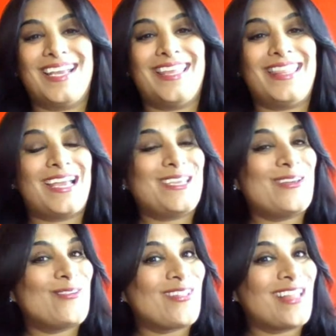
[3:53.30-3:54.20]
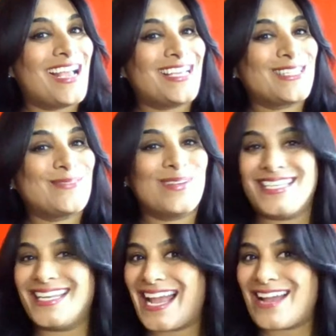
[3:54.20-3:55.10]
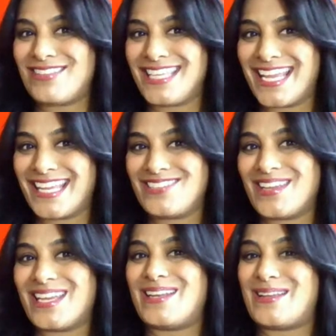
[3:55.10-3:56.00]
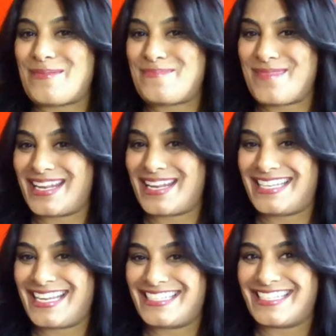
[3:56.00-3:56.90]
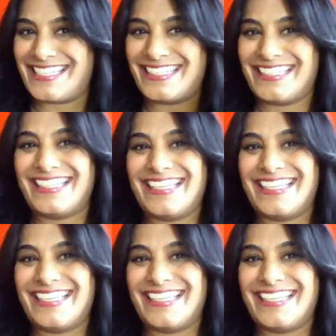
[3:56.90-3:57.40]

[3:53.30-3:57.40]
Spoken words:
In that yoga class, what did it have at the end of it? Meditation.